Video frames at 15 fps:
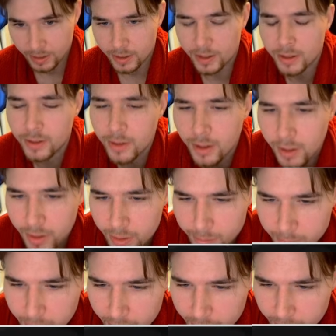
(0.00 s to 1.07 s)
Not
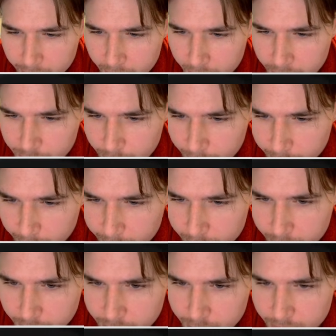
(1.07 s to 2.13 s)
by any means what we
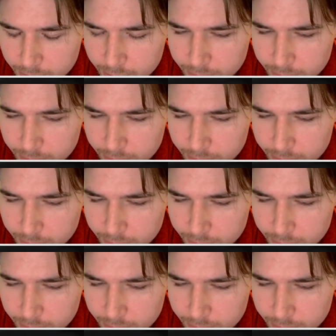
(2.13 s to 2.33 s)
want.